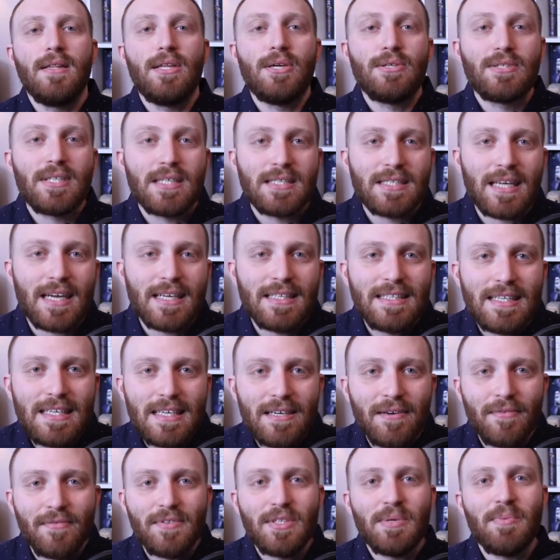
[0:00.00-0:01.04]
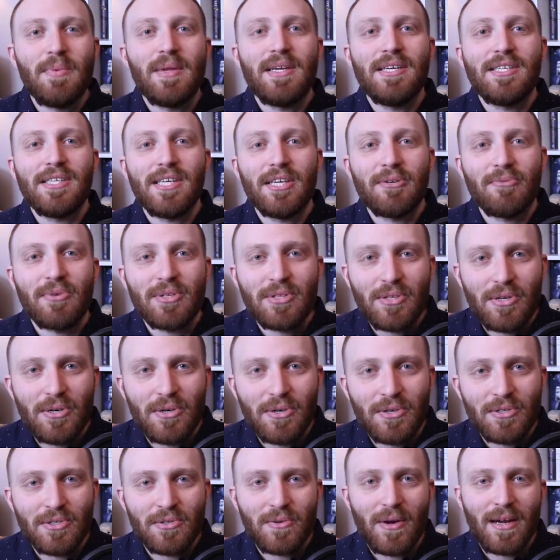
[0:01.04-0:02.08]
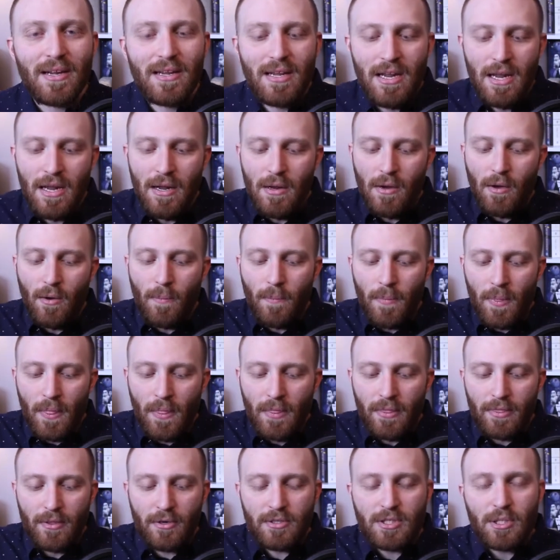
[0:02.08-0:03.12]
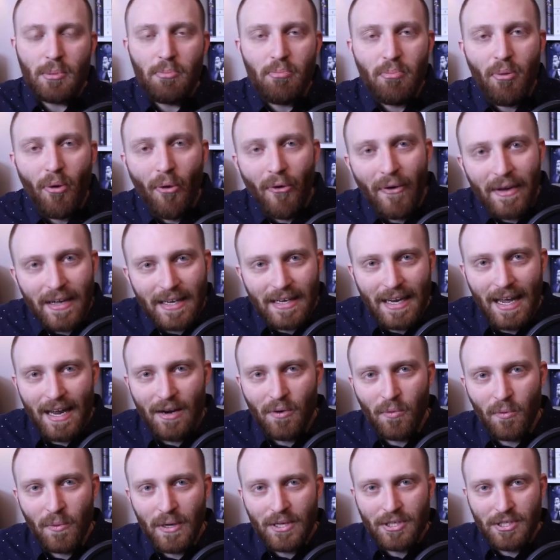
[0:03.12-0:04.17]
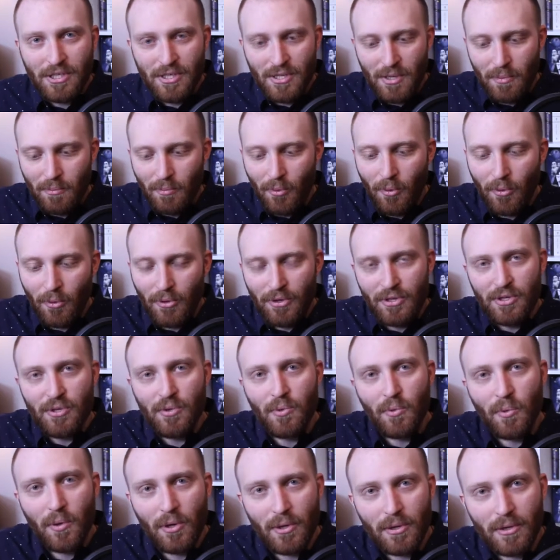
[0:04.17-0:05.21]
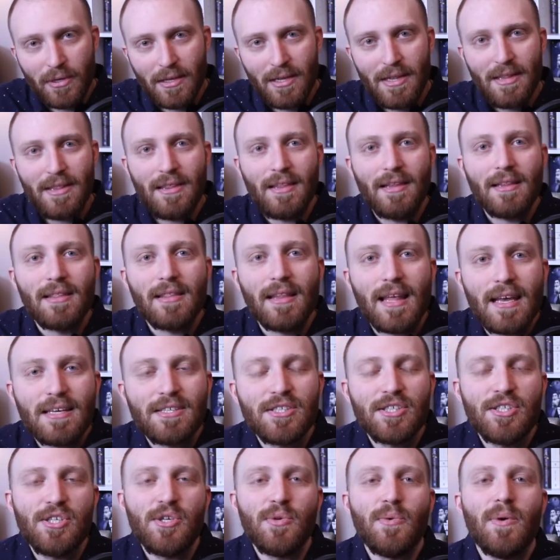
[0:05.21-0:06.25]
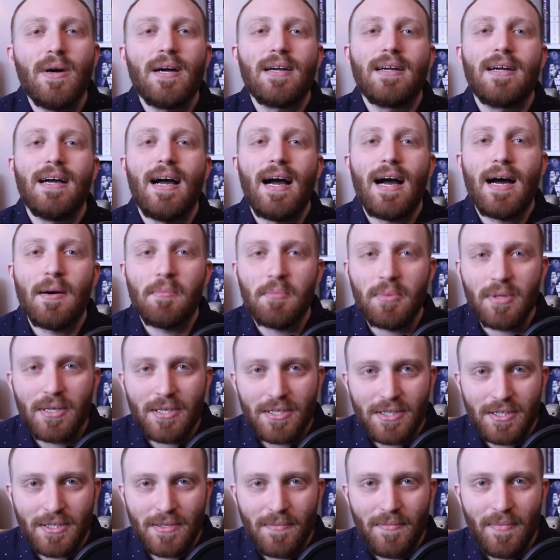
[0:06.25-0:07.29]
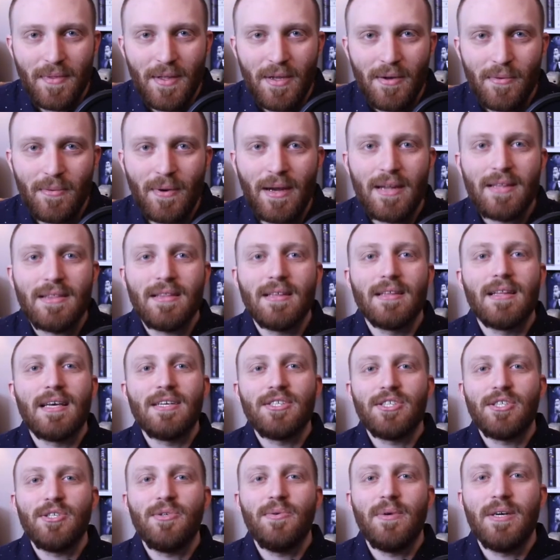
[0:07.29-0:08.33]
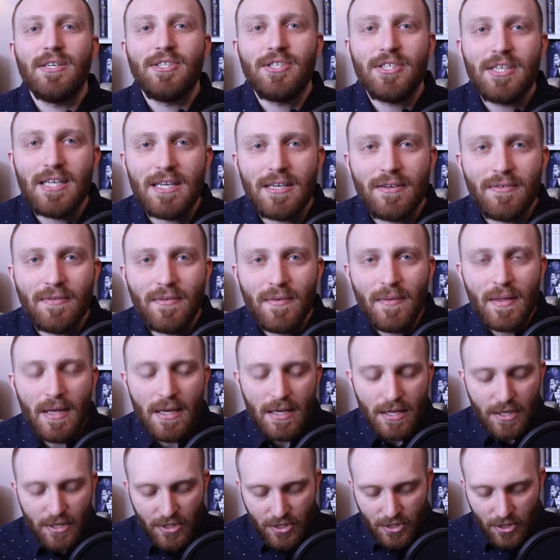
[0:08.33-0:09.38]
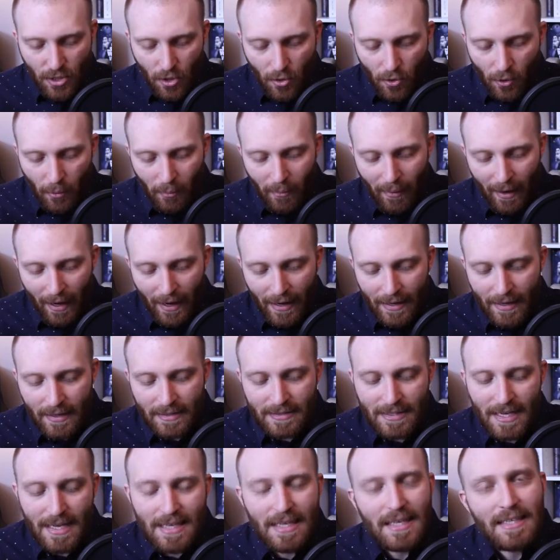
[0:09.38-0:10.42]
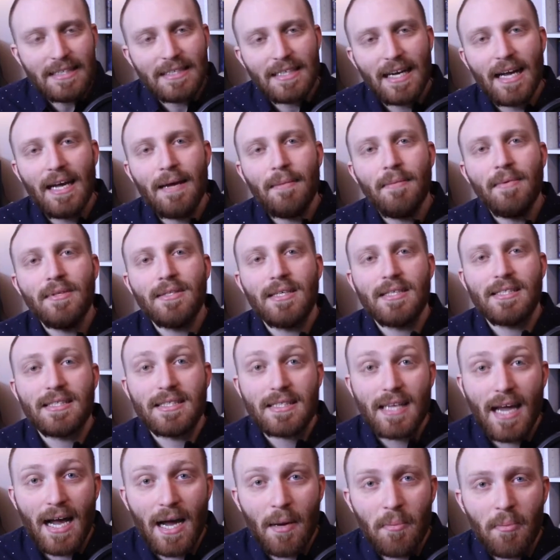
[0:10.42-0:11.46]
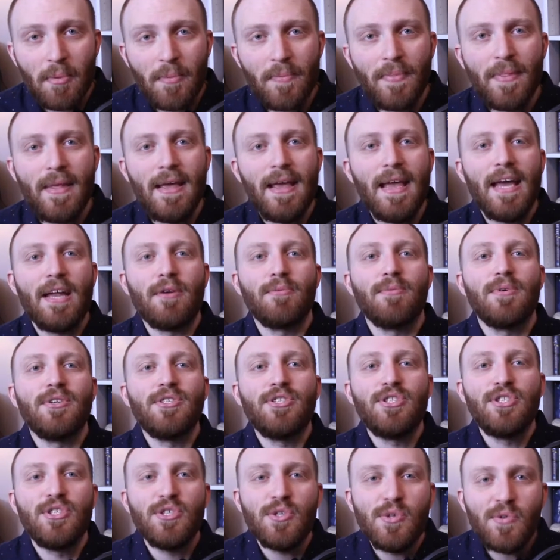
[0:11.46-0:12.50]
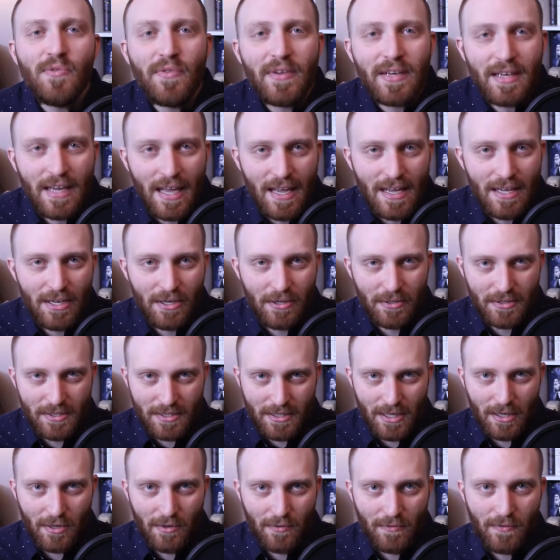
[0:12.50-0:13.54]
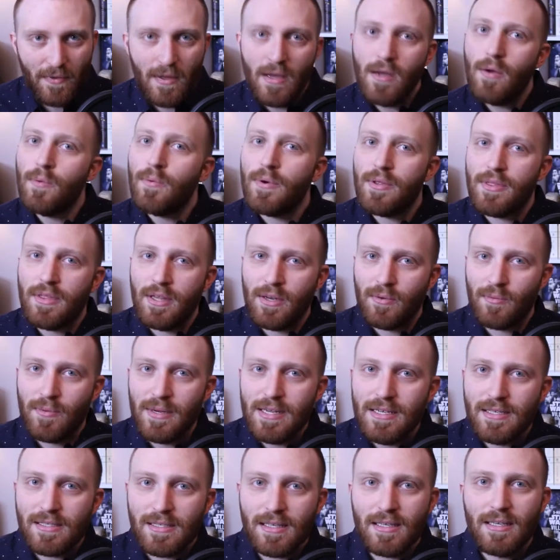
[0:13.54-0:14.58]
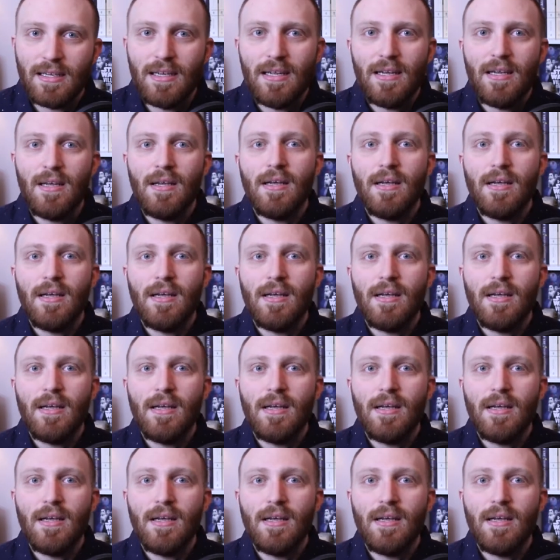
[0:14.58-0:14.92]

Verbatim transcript: There's this idea of diminishing returns, right? There's a point at which the more you work, the less you accomplish, right? The less you achieve. So by taking time to stop and rejuvenate yourself within reason,